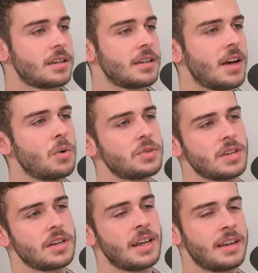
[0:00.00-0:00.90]
Yeah, or was
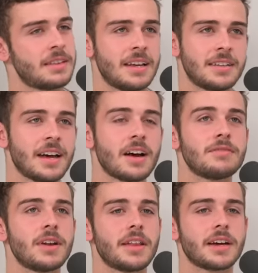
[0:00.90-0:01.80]
it that, that I
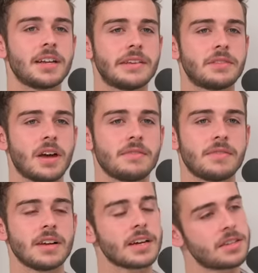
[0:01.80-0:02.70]
feel like that could even I
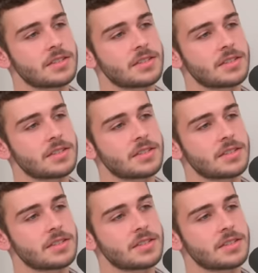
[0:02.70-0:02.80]
feel like it